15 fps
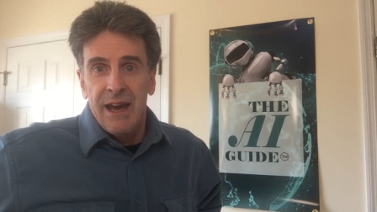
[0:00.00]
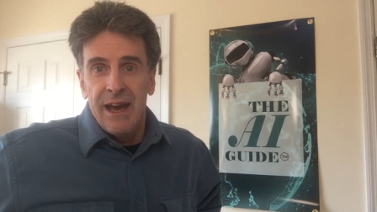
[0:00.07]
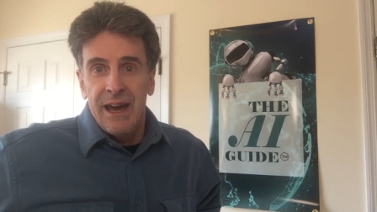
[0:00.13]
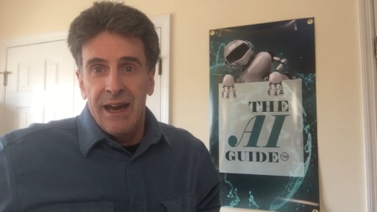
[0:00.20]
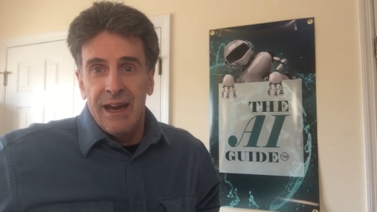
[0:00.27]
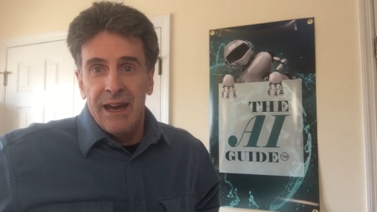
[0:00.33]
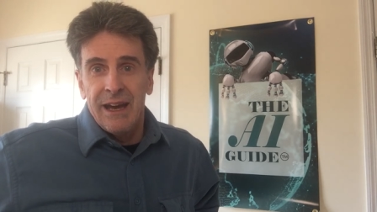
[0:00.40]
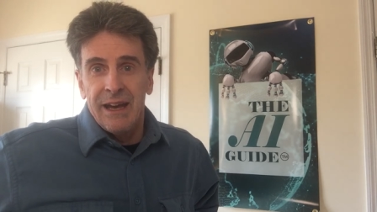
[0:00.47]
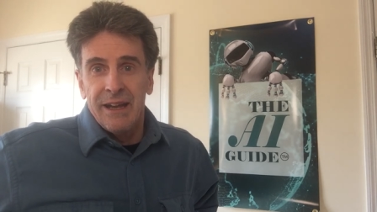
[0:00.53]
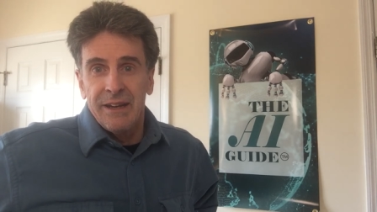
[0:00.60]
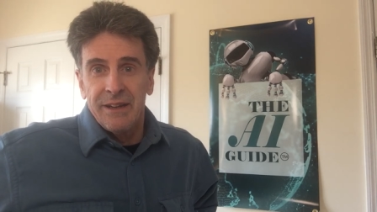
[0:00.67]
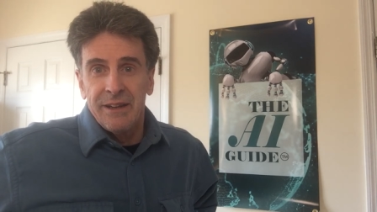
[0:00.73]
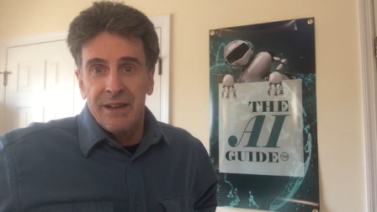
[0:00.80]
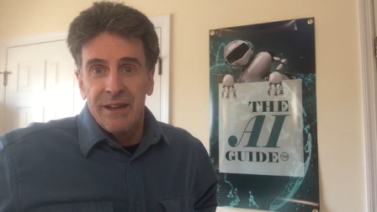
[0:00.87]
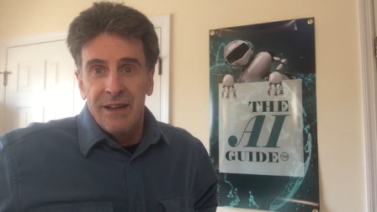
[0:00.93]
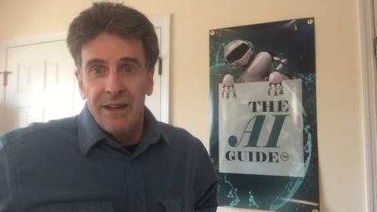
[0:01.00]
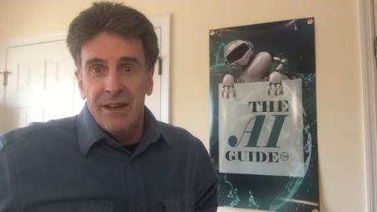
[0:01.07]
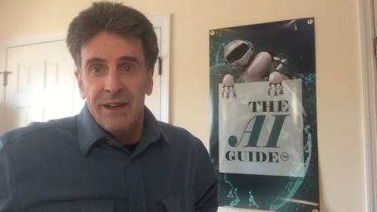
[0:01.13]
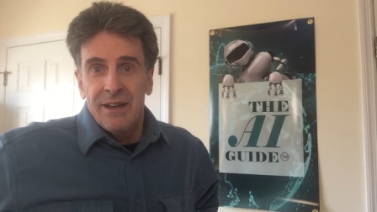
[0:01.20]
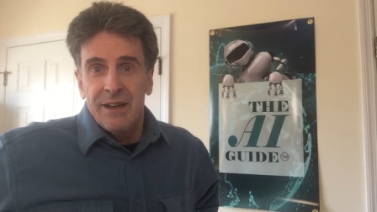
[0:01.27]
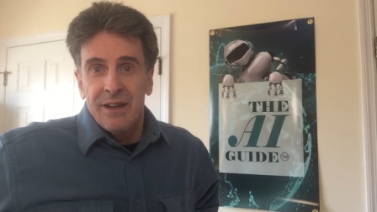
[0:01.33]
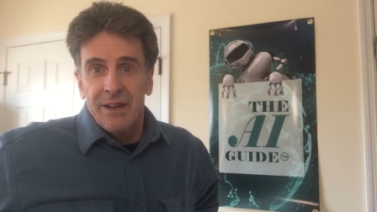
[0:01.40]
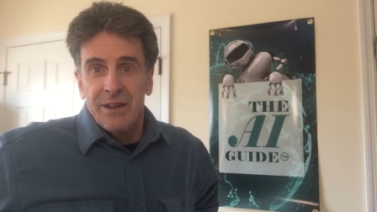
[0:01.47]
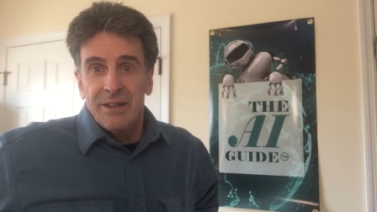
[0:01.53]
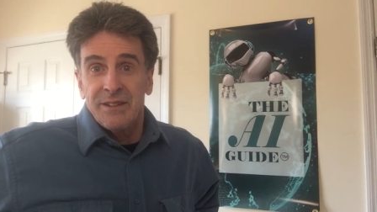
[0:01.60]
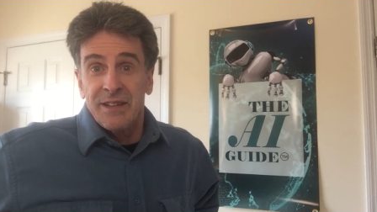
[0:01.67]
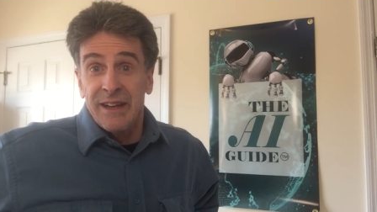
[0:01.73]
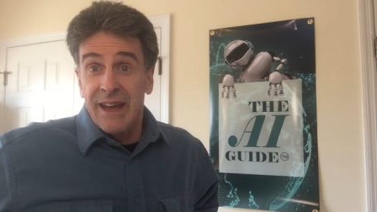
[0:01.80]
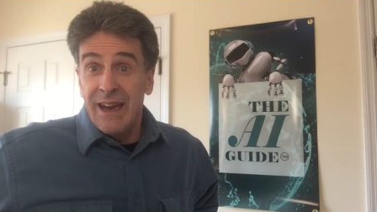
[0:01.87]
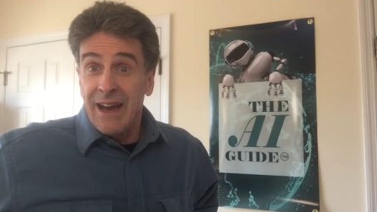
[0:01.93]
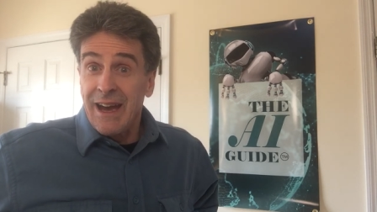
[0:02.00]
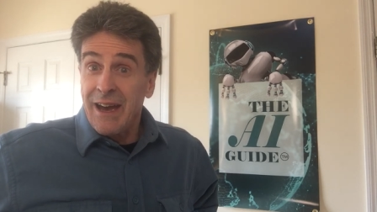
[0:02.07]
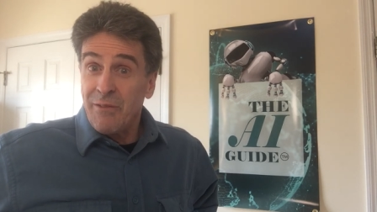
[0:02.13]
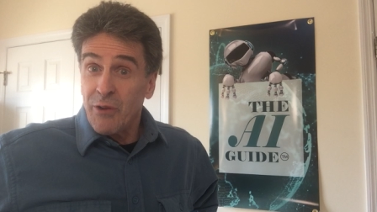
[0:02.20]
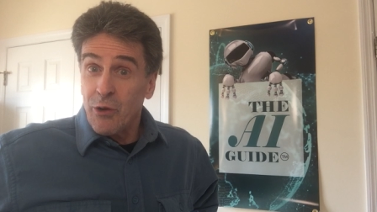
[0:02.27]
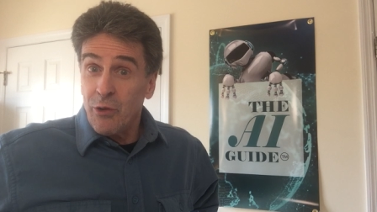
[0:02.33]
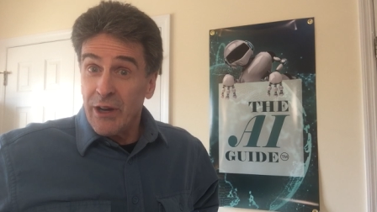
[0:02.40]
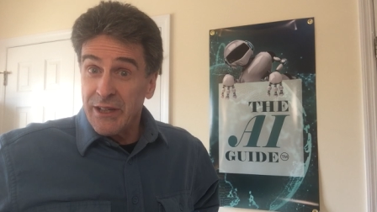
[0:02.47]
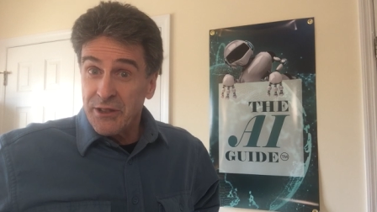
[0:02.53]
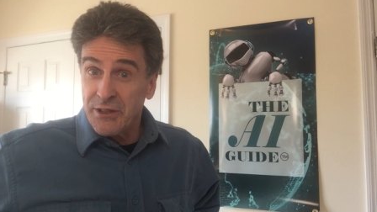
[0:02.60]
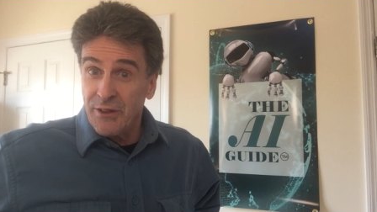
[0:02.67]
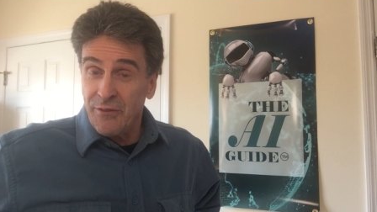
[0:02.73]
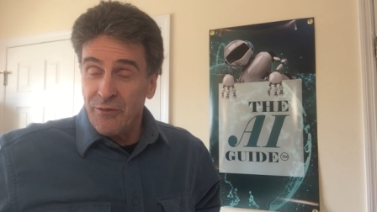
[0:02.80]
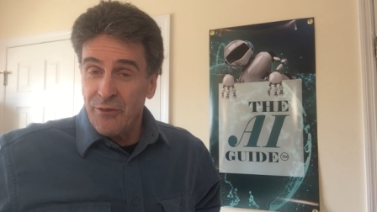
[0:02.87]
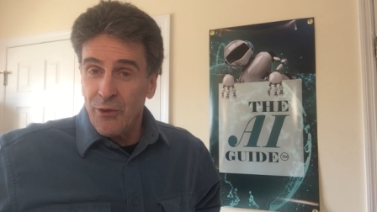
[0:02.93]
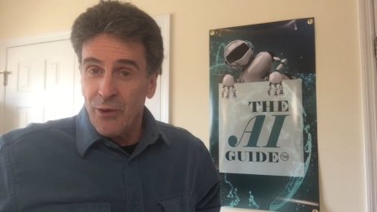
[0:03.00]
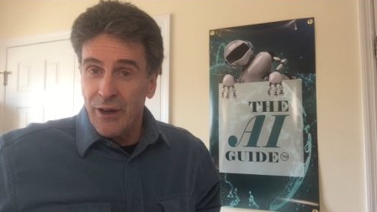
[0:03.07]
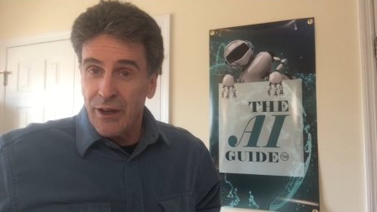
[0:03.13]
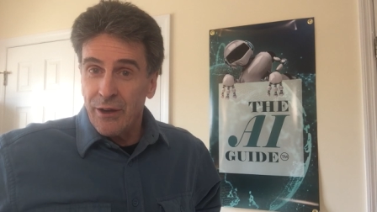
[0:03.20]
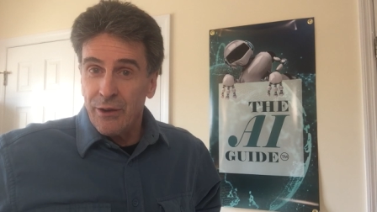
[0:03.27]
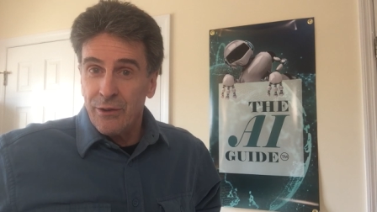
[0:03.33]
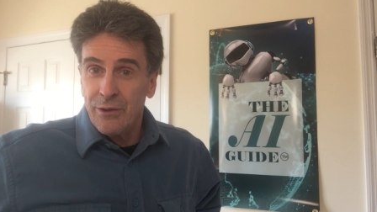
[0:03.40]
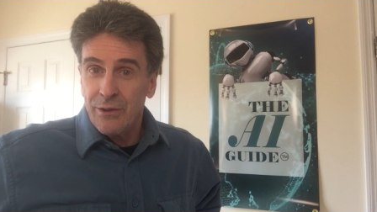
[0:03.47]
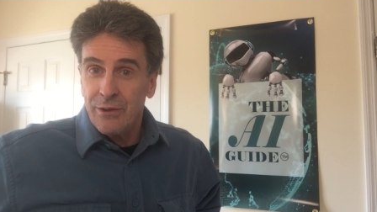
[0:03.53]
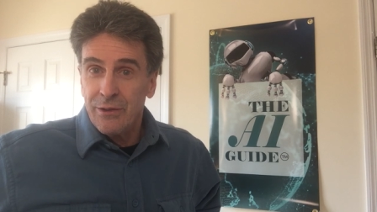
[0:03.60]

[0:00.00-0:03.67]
And today I have a question for you.